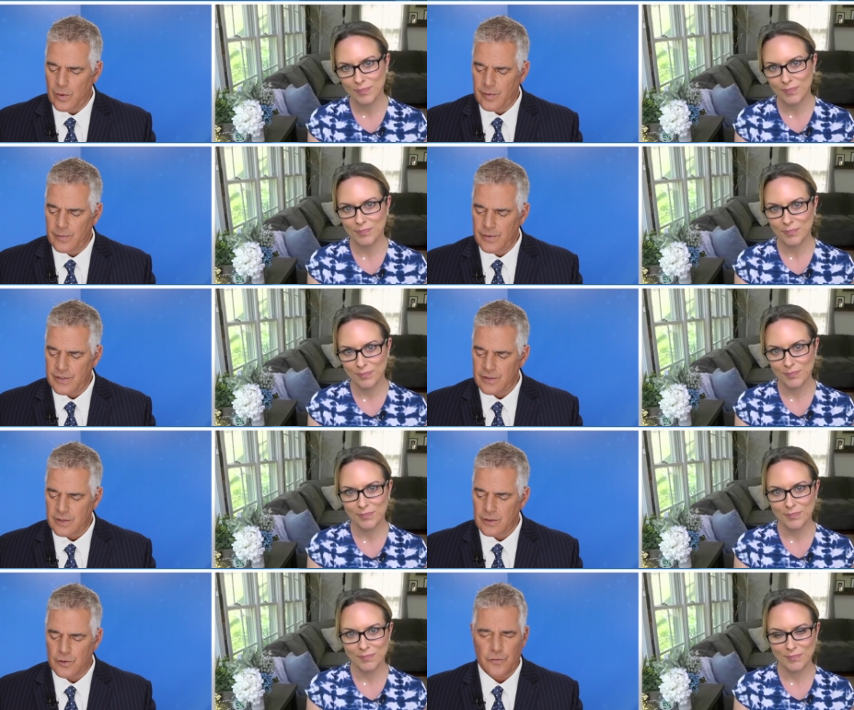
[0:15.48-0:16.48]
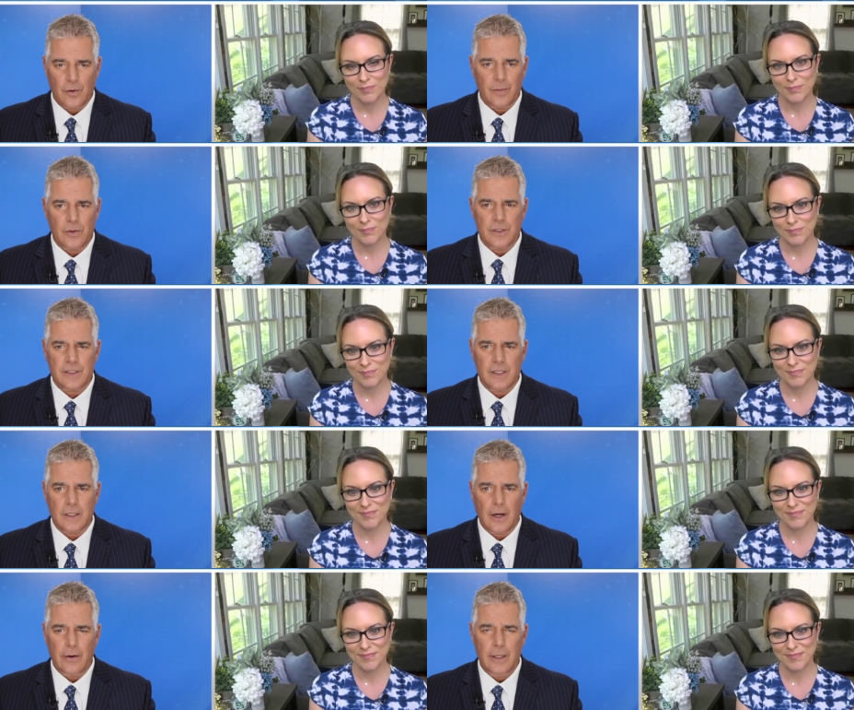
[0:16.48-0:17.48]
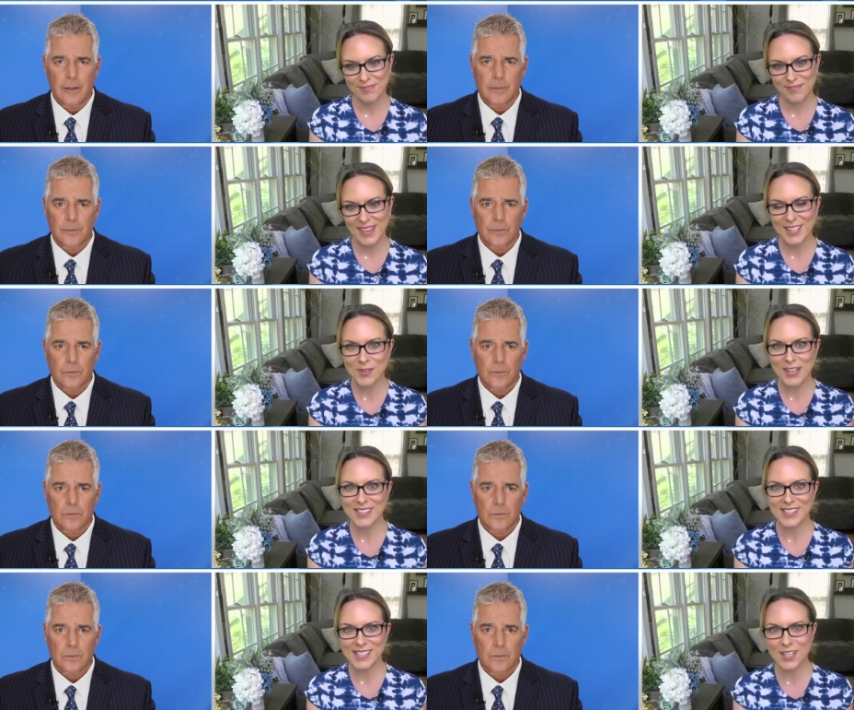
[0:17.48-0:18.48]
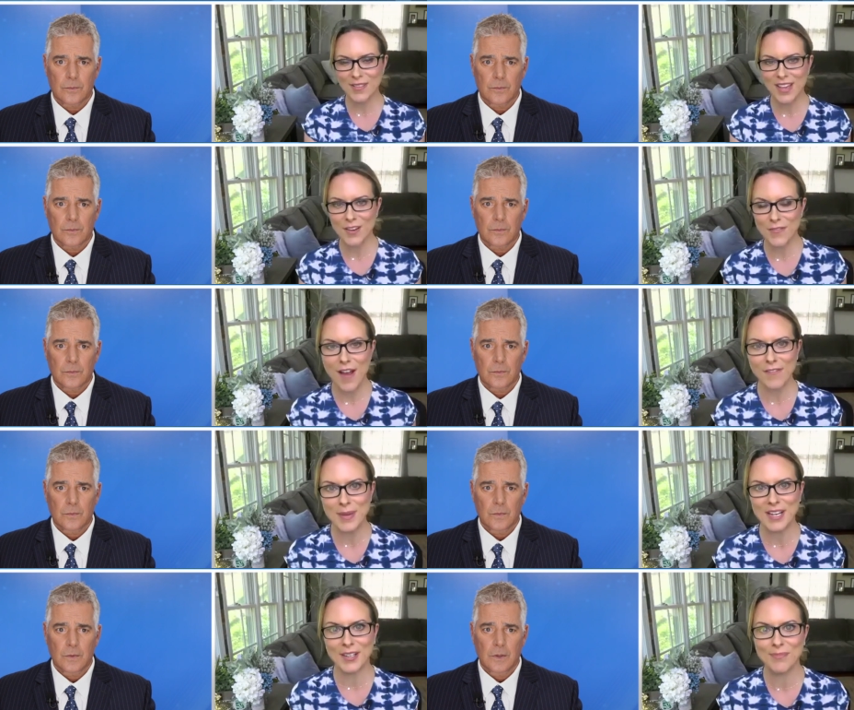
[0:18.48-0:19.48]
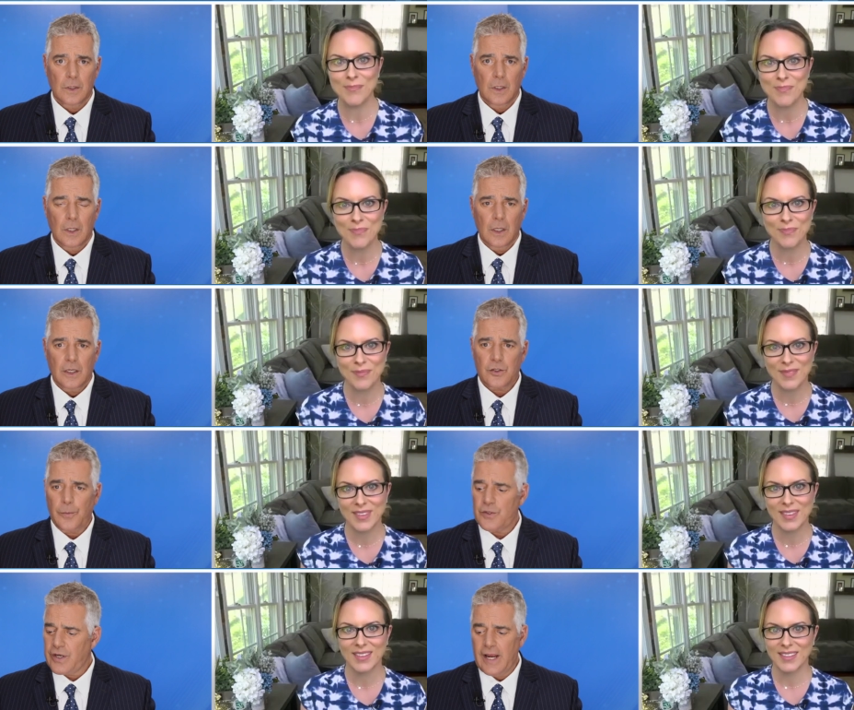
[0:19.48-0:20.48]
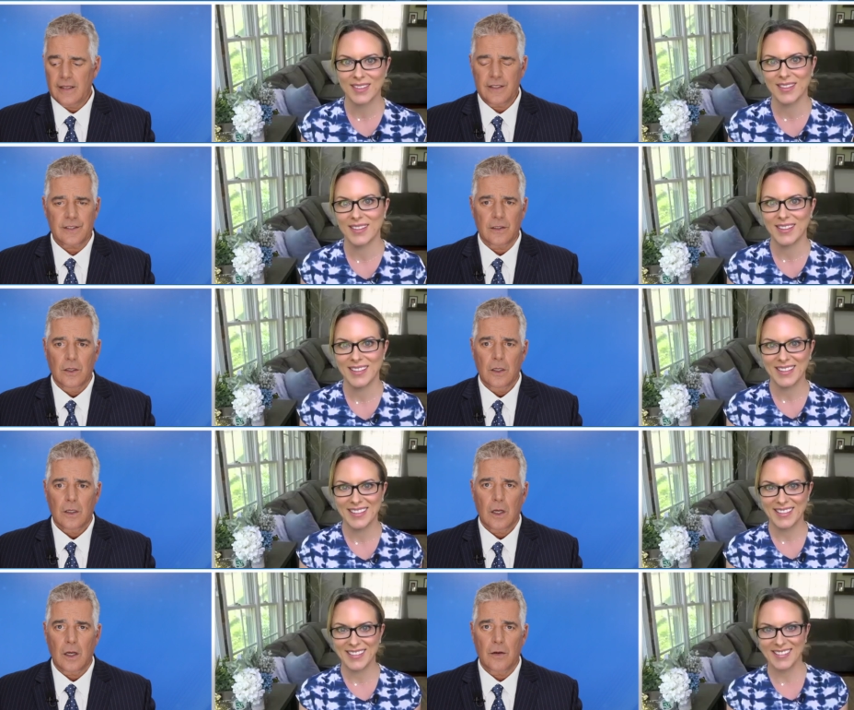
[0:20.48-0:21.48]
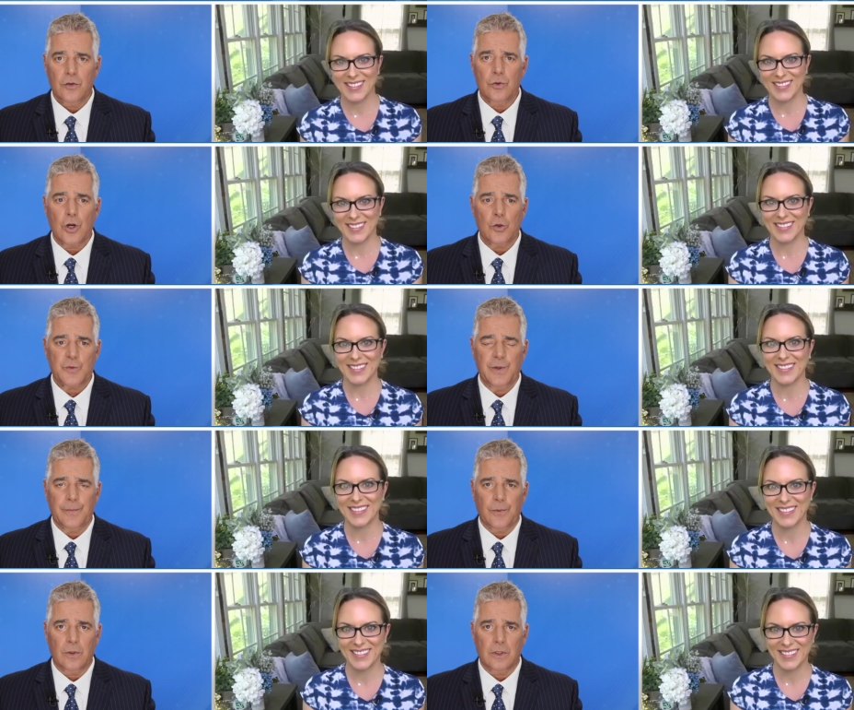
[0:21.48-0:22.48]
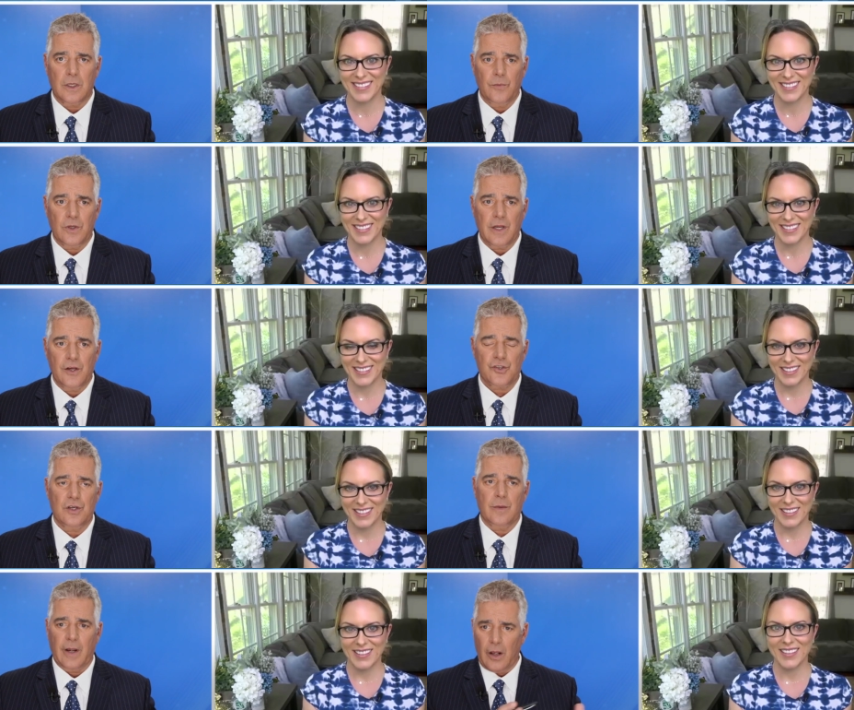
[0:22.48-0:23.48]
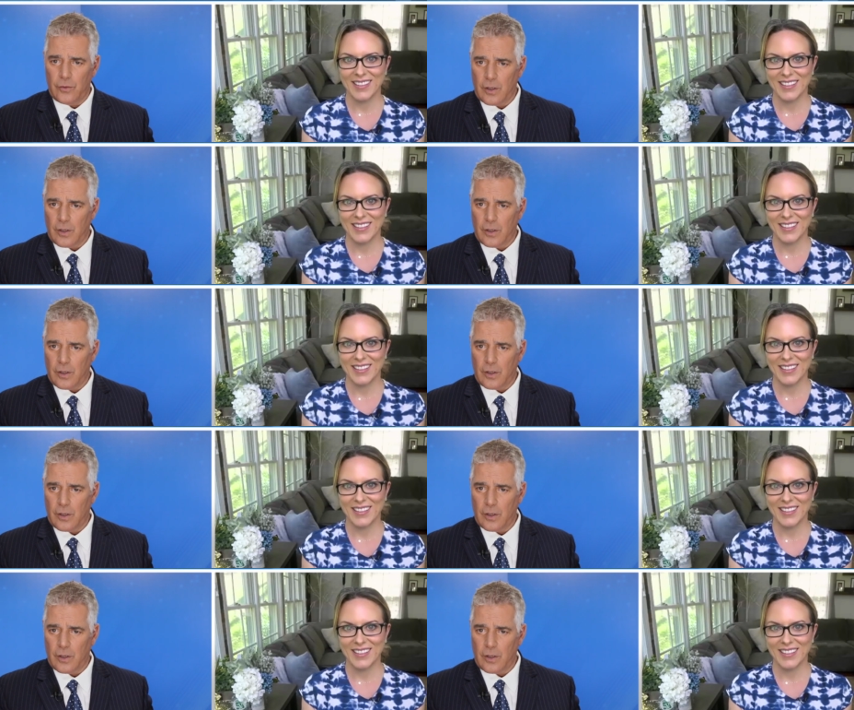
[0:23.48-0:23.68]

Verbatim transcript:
Speaker 1: Women Business Leaders Forum. Good to see you, Kerry.
Speaker 2: It's great to see you. Thank you for having me here.
Speaker 1: It's our pleasure. Hey, listen, uh, you coach people in communication. In my other